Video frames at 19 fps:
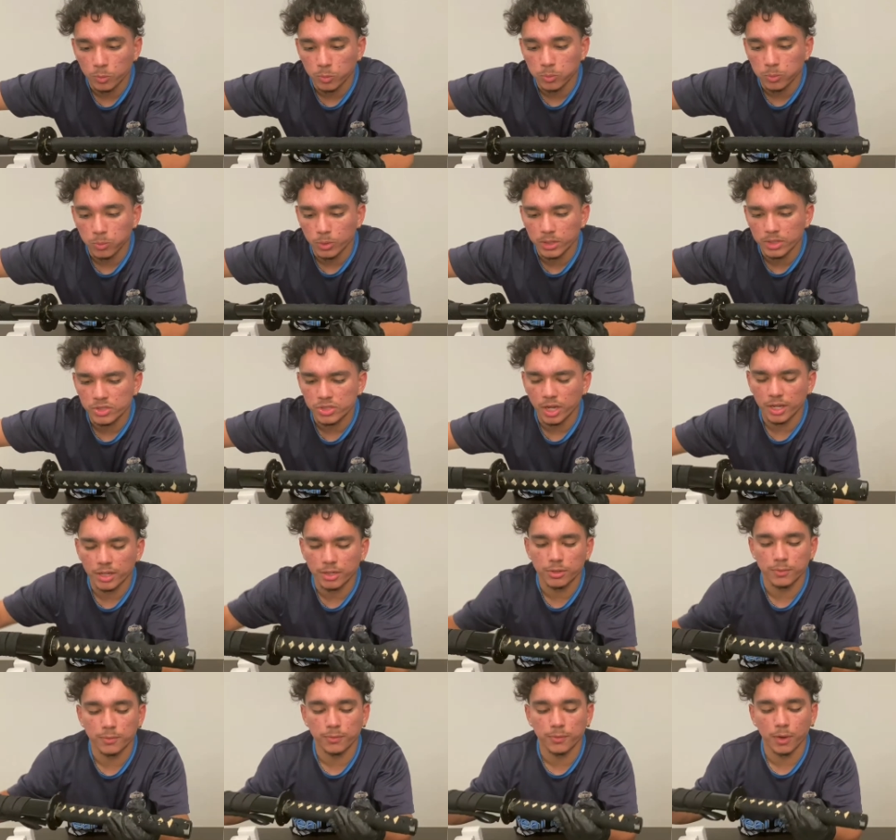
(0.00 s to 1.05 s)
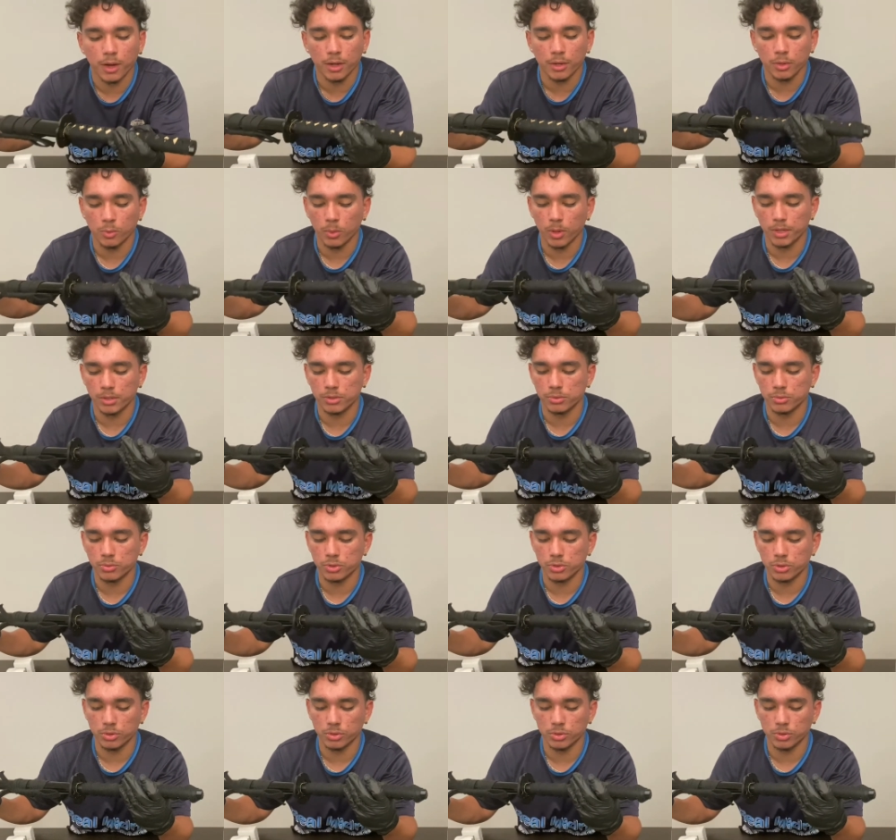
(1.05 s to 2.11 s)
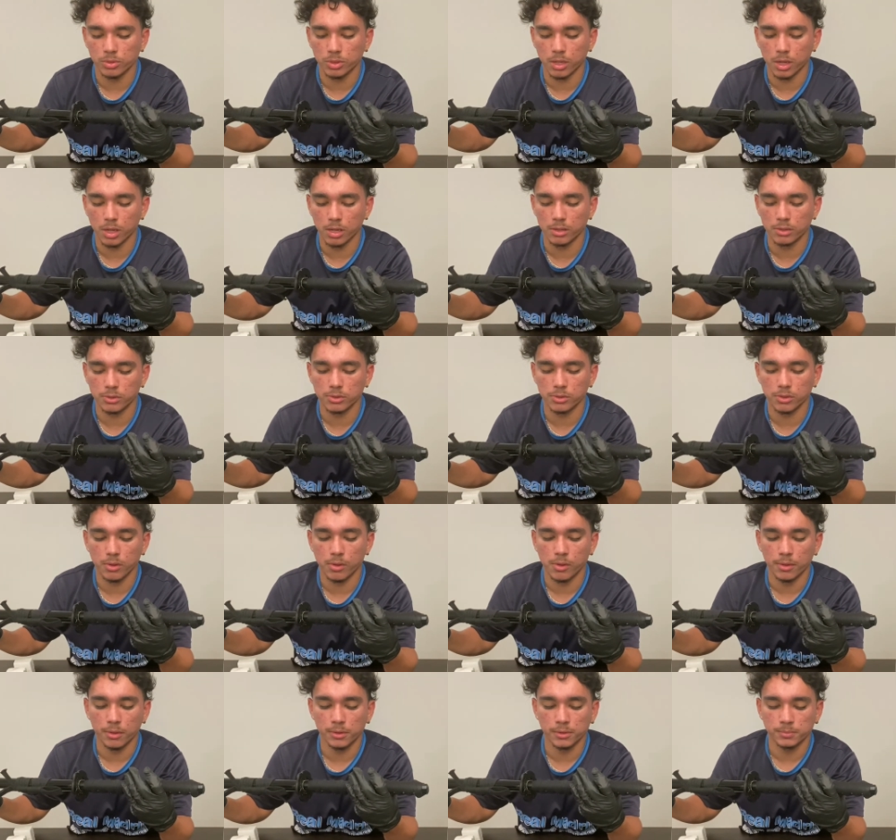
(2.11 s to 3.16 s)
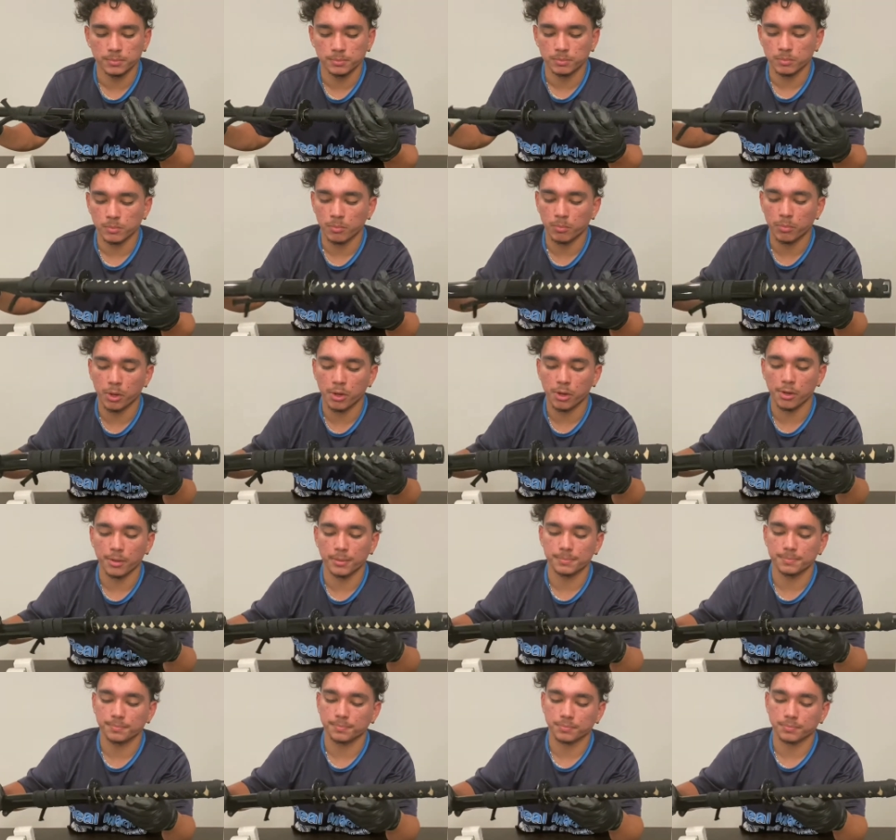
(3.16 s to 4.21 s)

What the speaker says: wish I could find a way to show you guys, but